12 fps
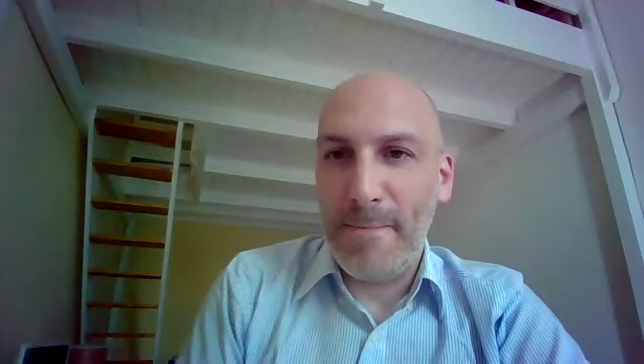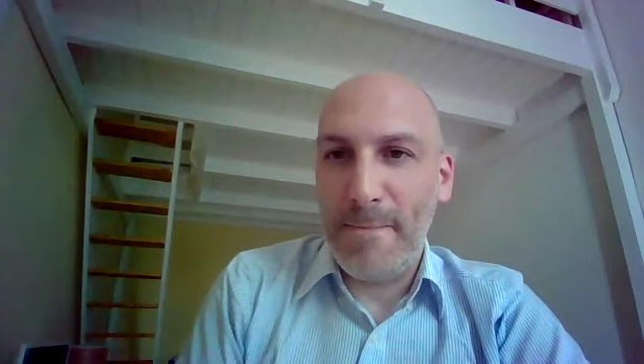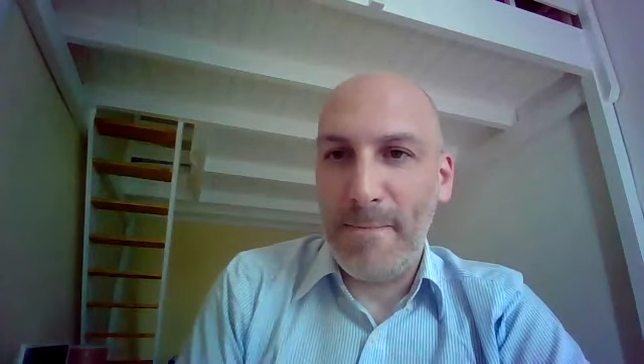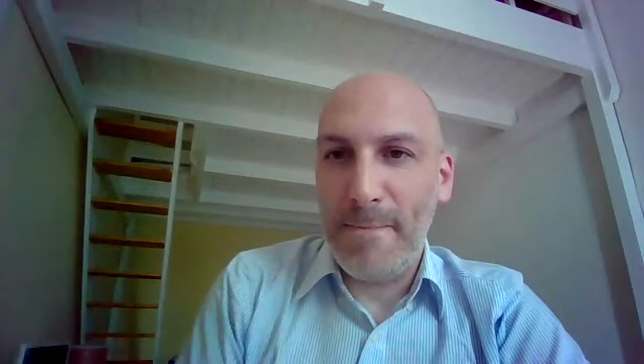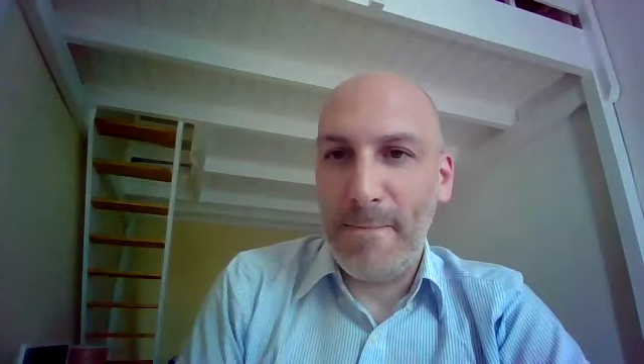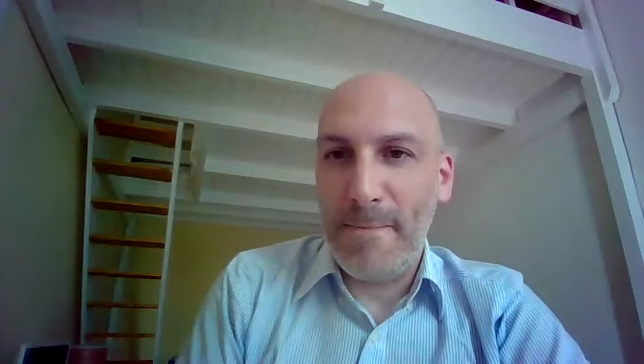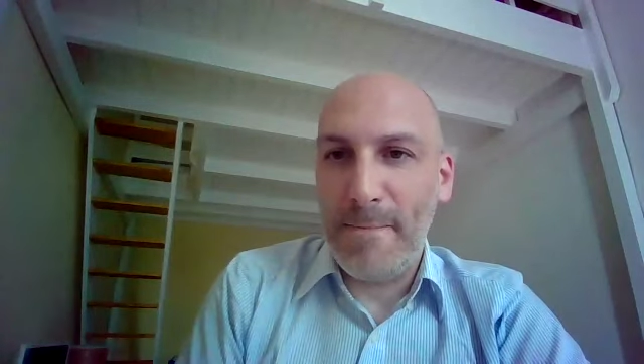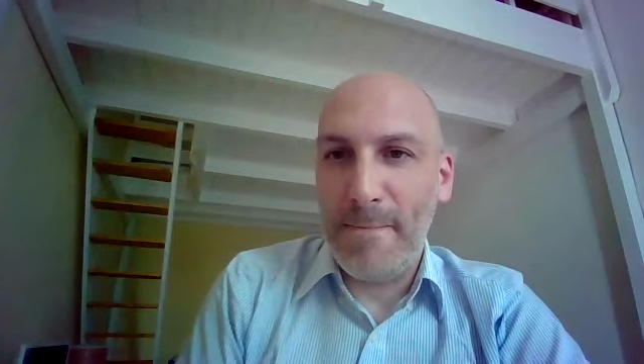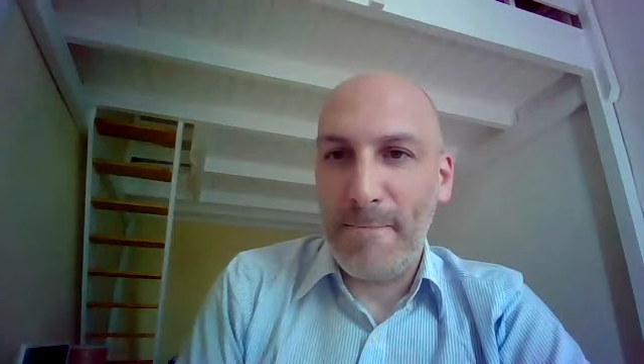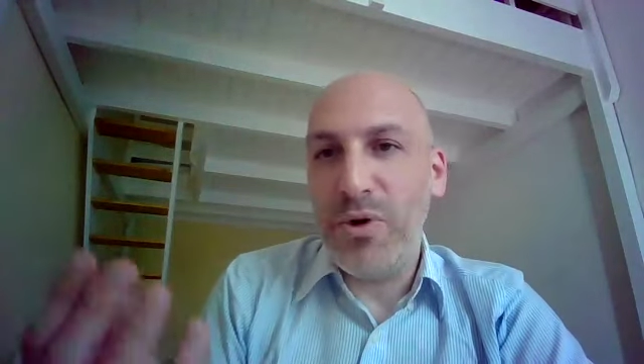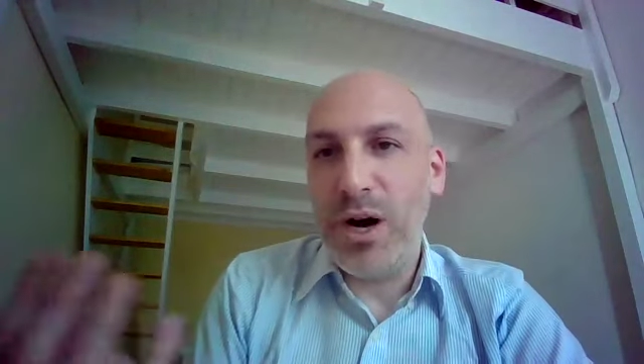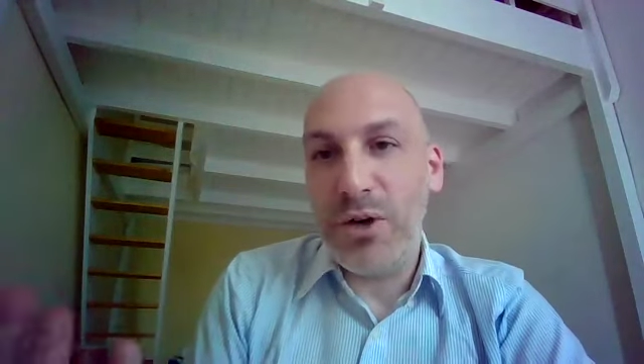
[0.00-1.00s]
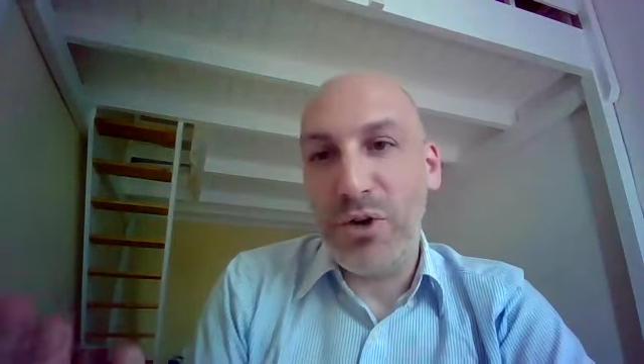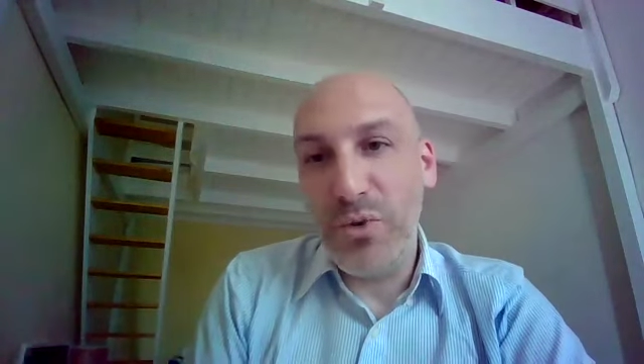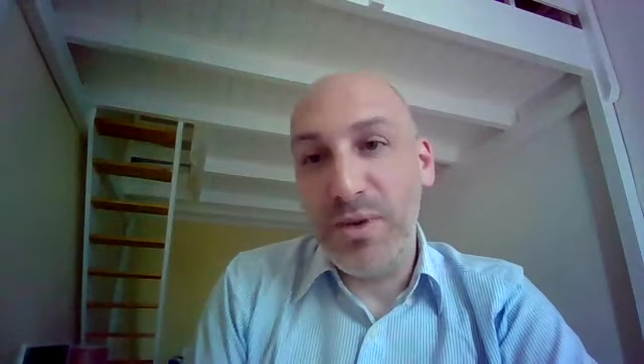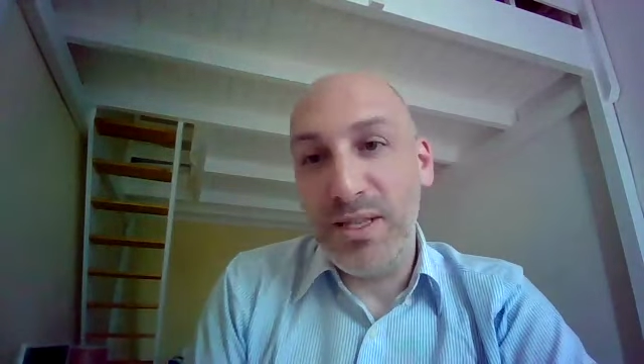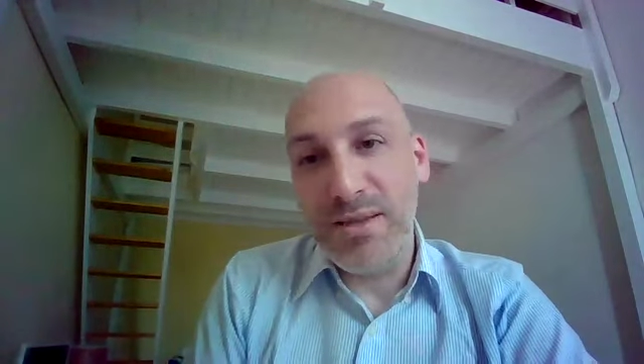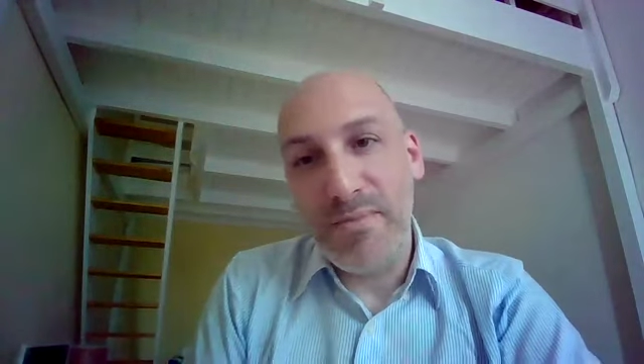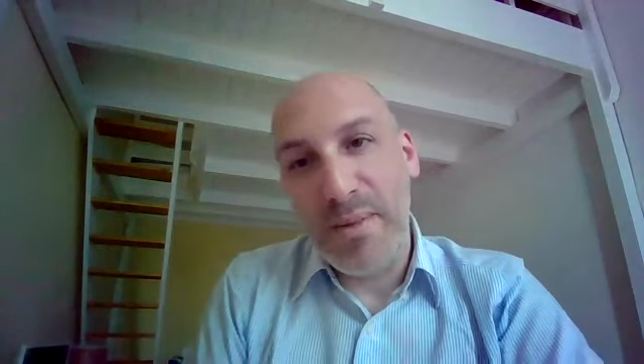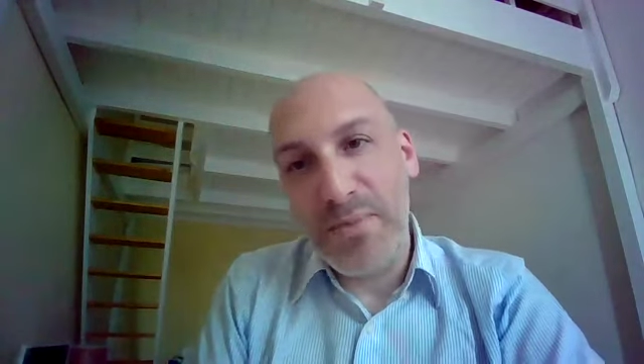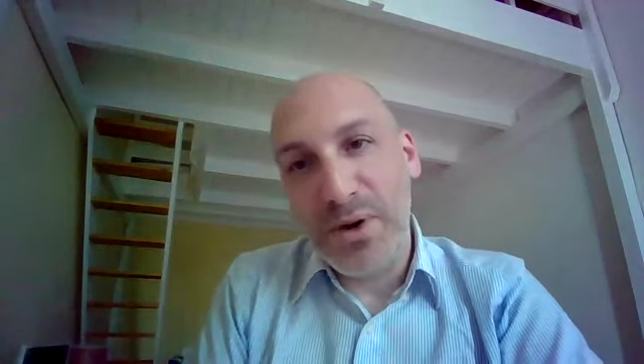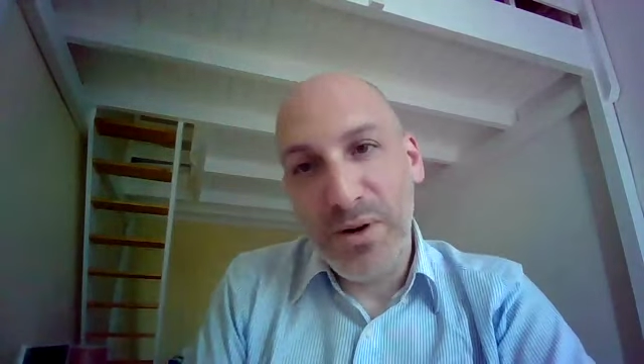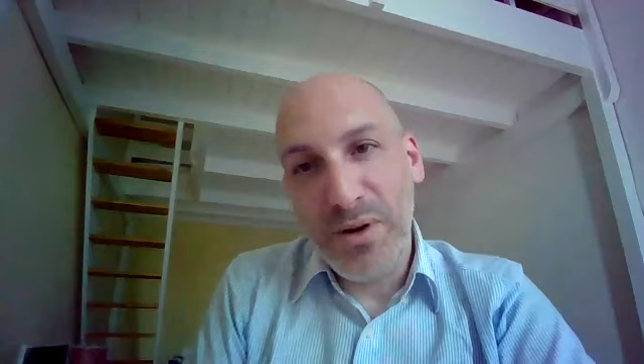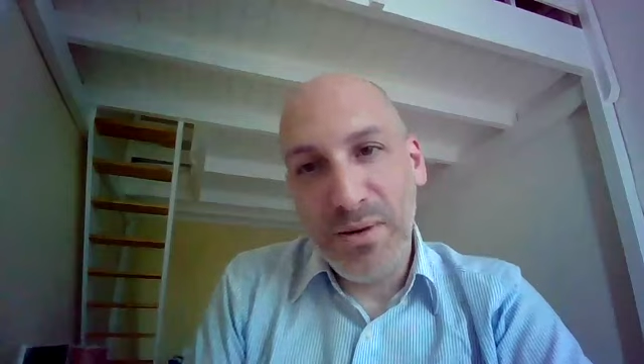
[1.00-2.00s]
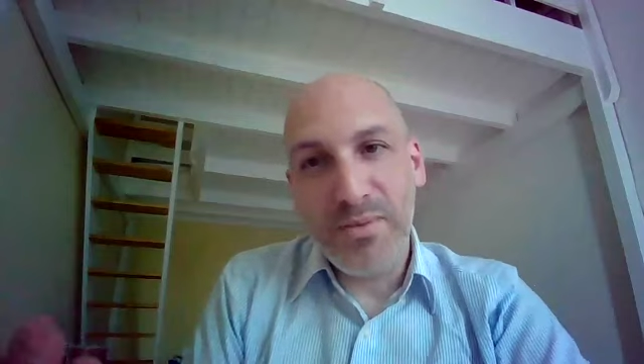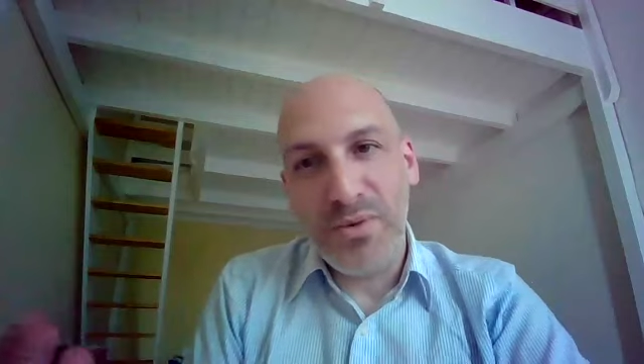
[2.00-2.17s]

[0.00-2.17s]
If you are a UBC member,